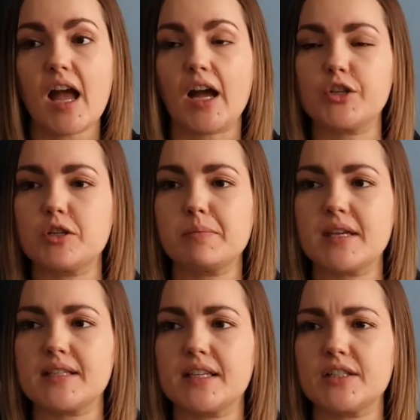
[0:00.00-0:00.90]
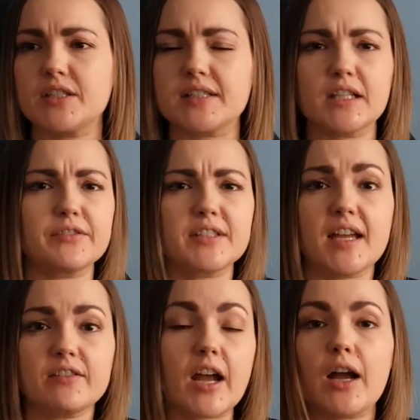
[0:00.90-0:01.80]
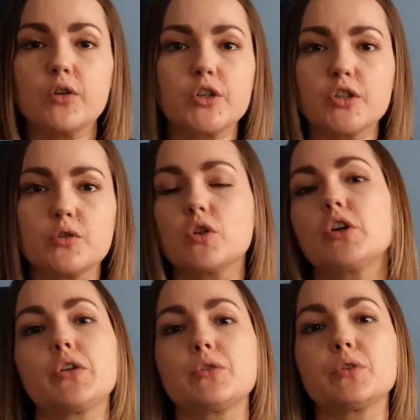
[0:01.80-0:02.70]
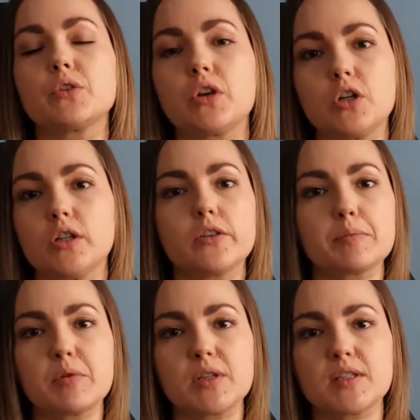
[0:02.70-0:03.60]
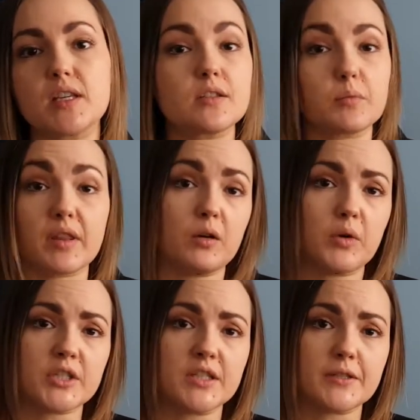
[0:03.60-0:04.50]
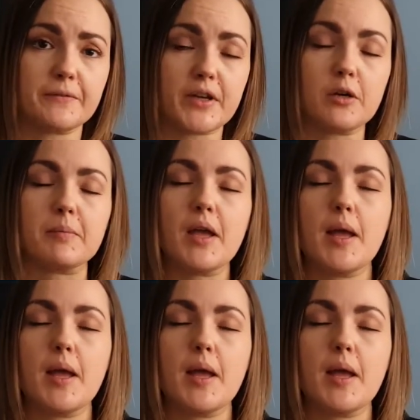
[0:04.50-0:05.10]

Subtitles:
and you may say to yourself, Sarah, how can you go through the whole of the spooky season without watching this film?